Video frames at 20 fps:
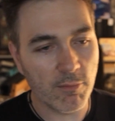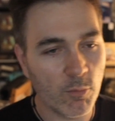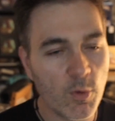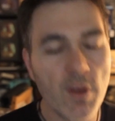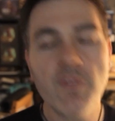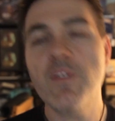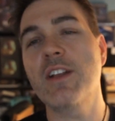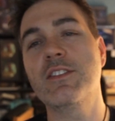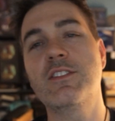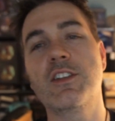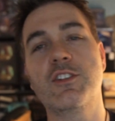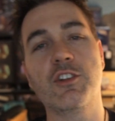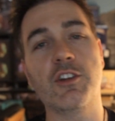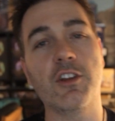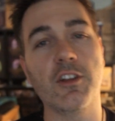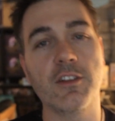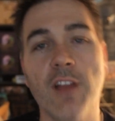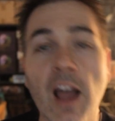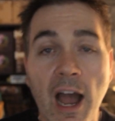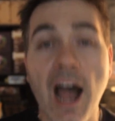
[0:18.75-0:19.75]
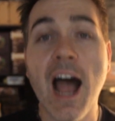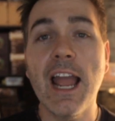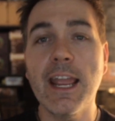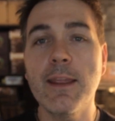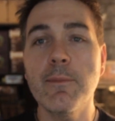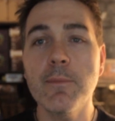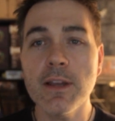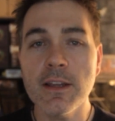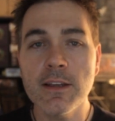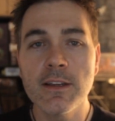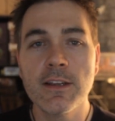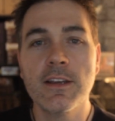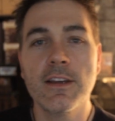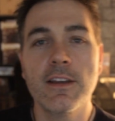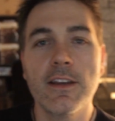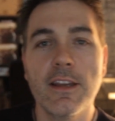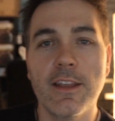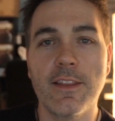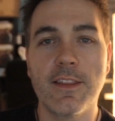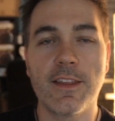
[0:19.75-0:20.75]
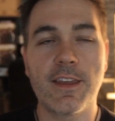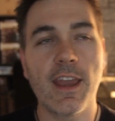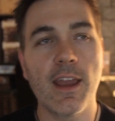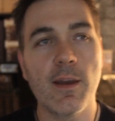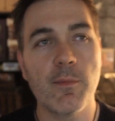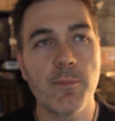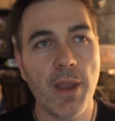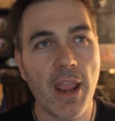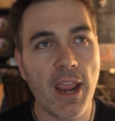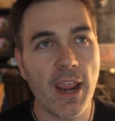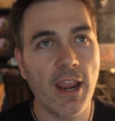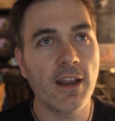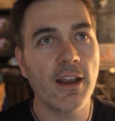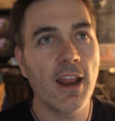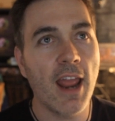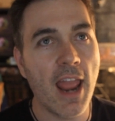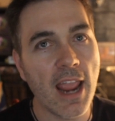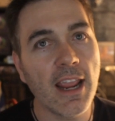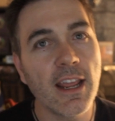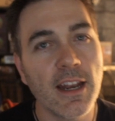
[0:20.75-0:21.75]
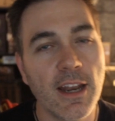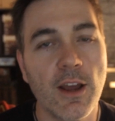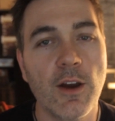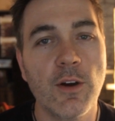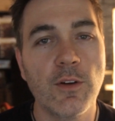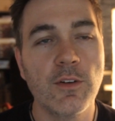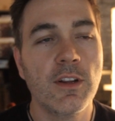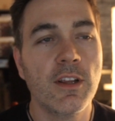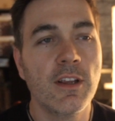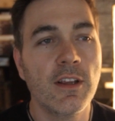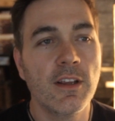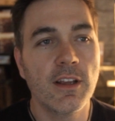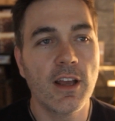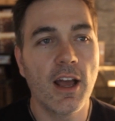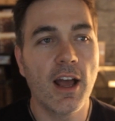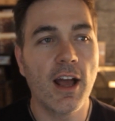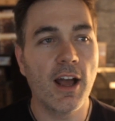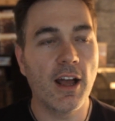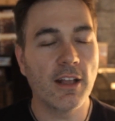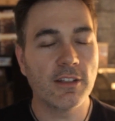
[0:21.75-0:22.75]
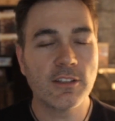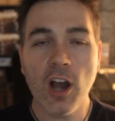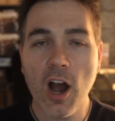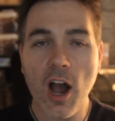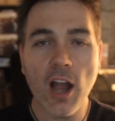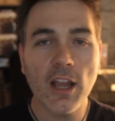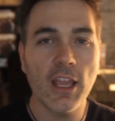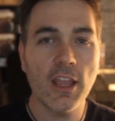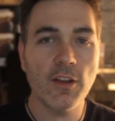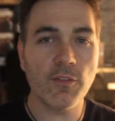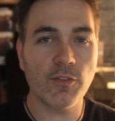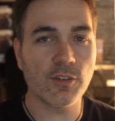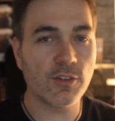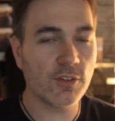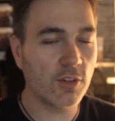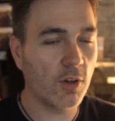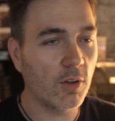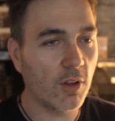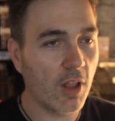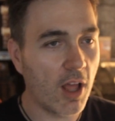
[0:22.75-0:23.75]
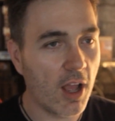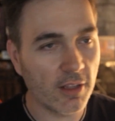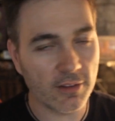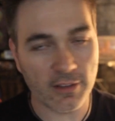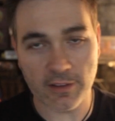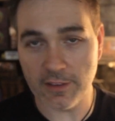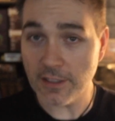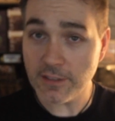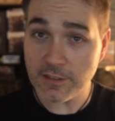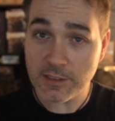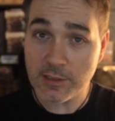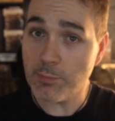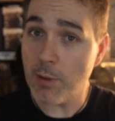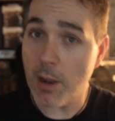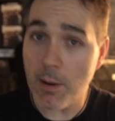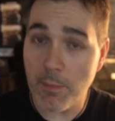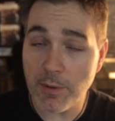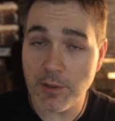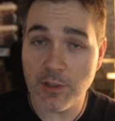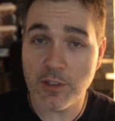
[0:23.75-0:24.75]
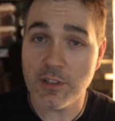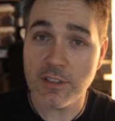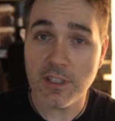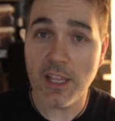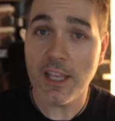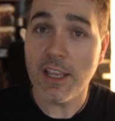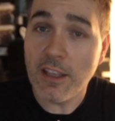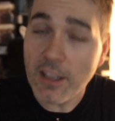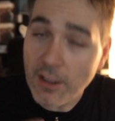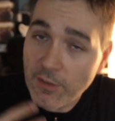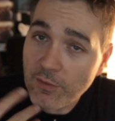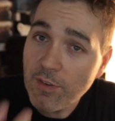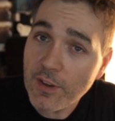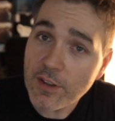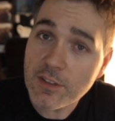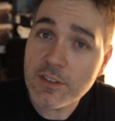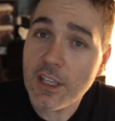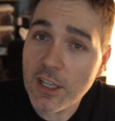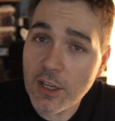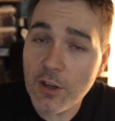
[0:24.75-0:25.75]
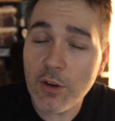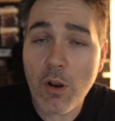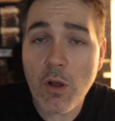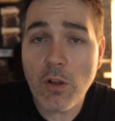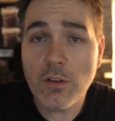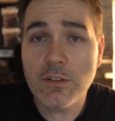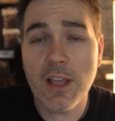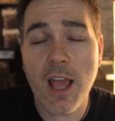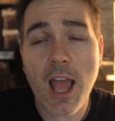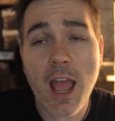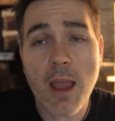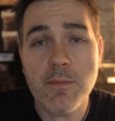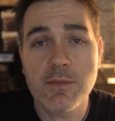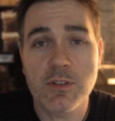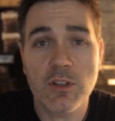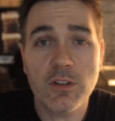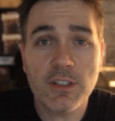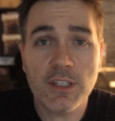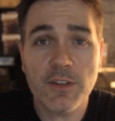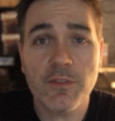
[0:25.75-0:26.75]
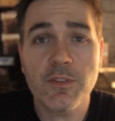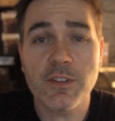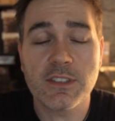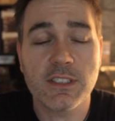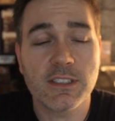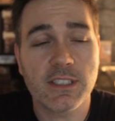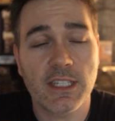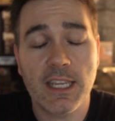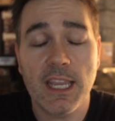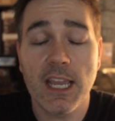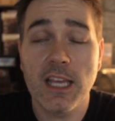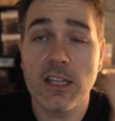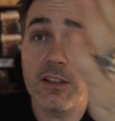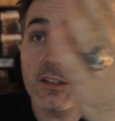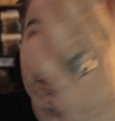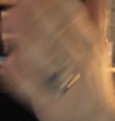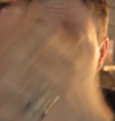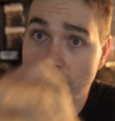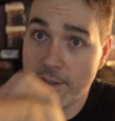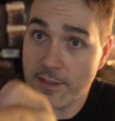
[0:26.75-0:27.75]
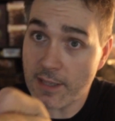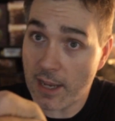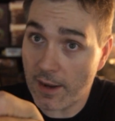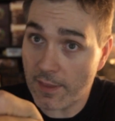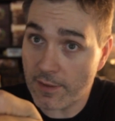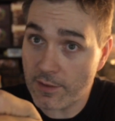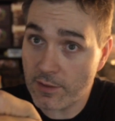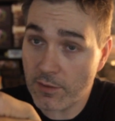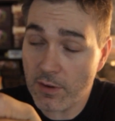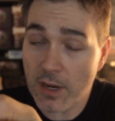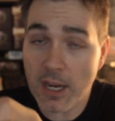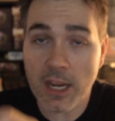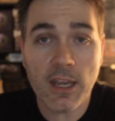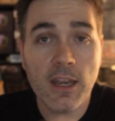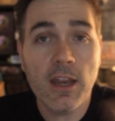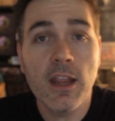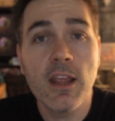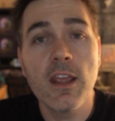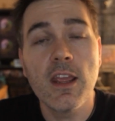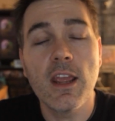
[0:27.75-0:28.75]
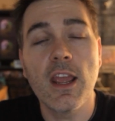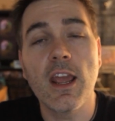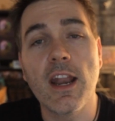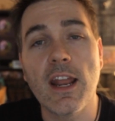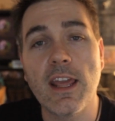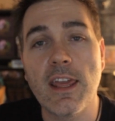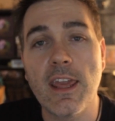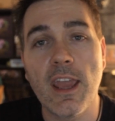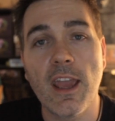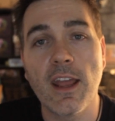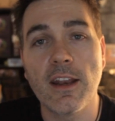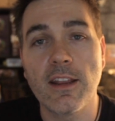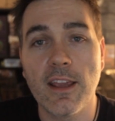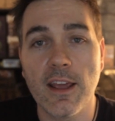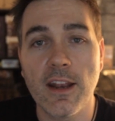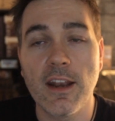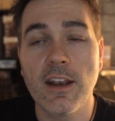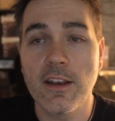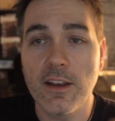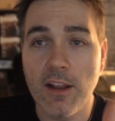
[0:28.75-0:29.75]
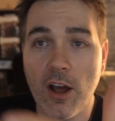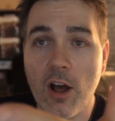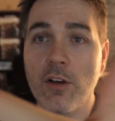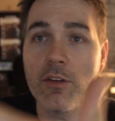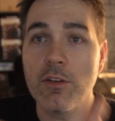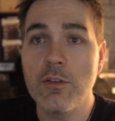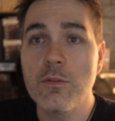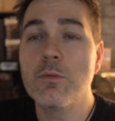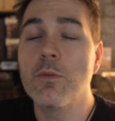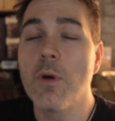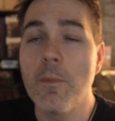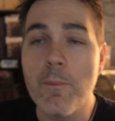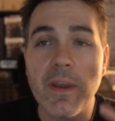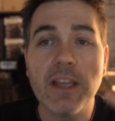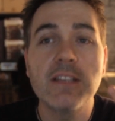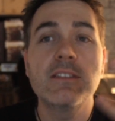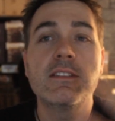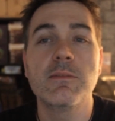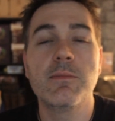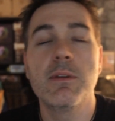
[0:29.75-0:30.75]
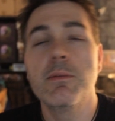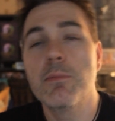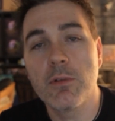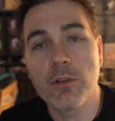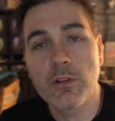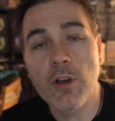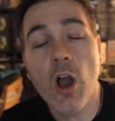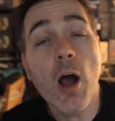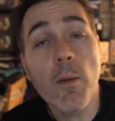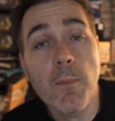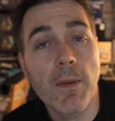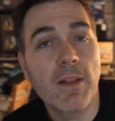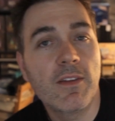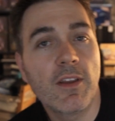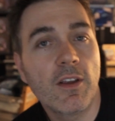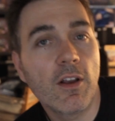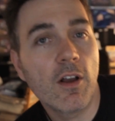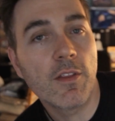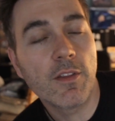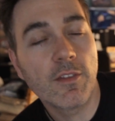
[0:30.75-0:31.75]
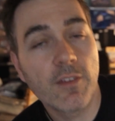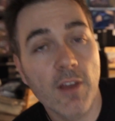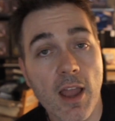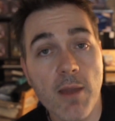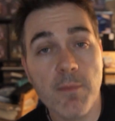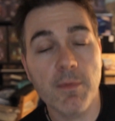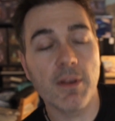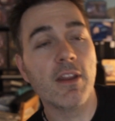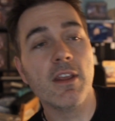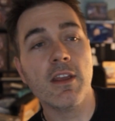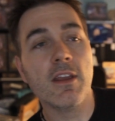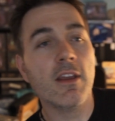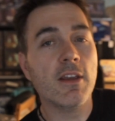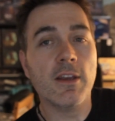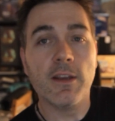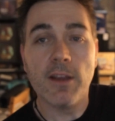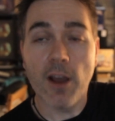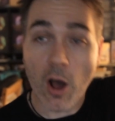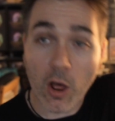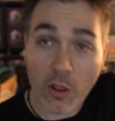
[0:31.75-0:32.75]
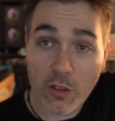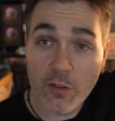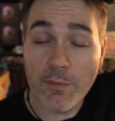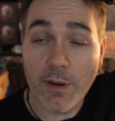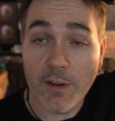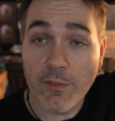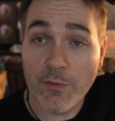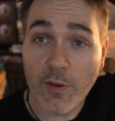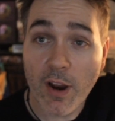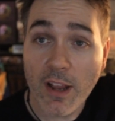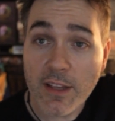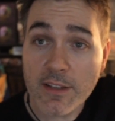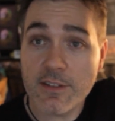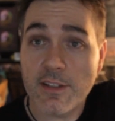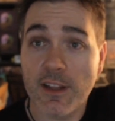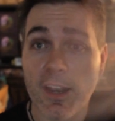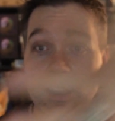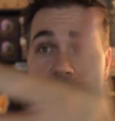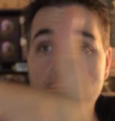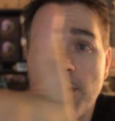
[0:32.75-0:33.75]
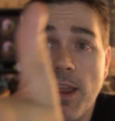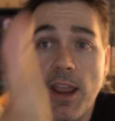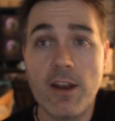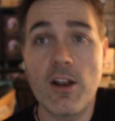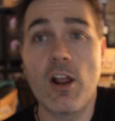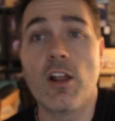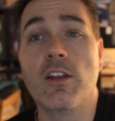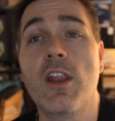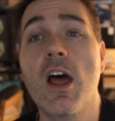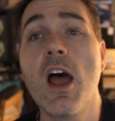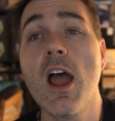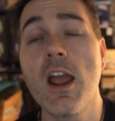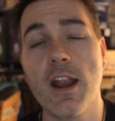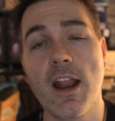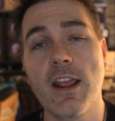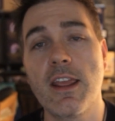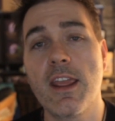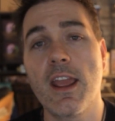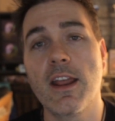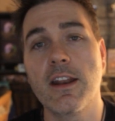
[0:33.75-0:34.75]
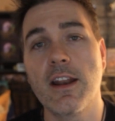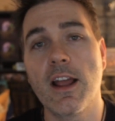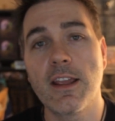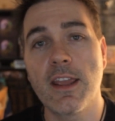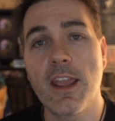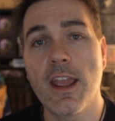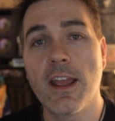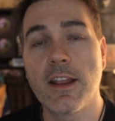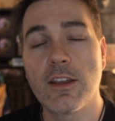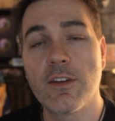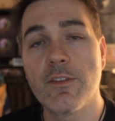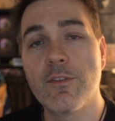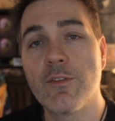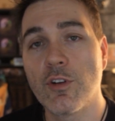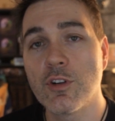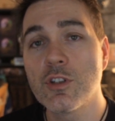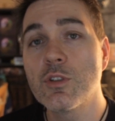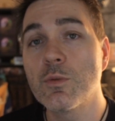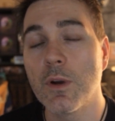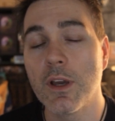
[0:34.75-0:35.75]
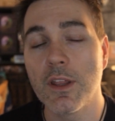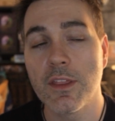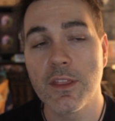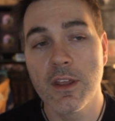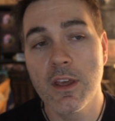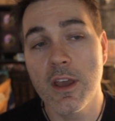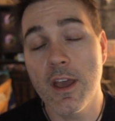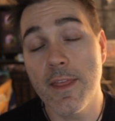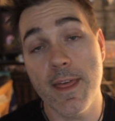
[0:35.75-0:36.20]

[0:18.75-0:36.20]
We've had such a good time in the campaign, hanging out, talking for so long. This is probably just like, it feels like good old times. The only difference is I can't look to the side of the screen and I can't get all you amazing people commenting all the time, and all of my friends that I've made online I can't converse with.